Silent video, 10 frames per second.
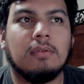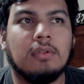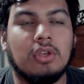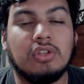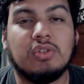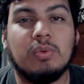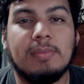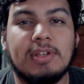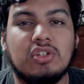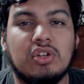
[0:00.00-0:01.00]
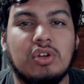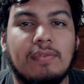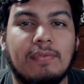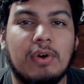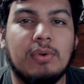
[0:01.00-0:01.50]
You also want to make sure
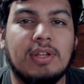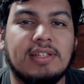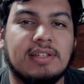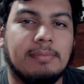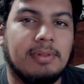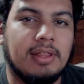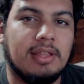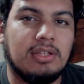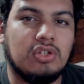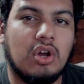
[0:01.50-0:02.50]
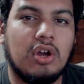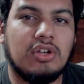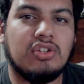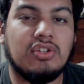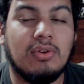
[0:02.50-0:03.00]
your phone is completely
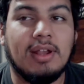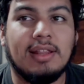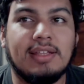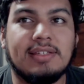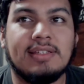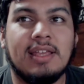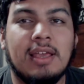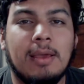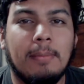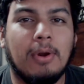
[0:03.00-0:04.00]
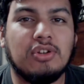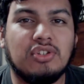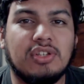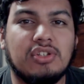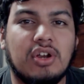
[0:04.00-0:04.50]
charged, or at least
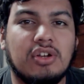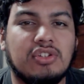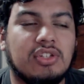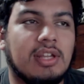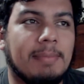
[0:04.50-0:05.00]
partially charged.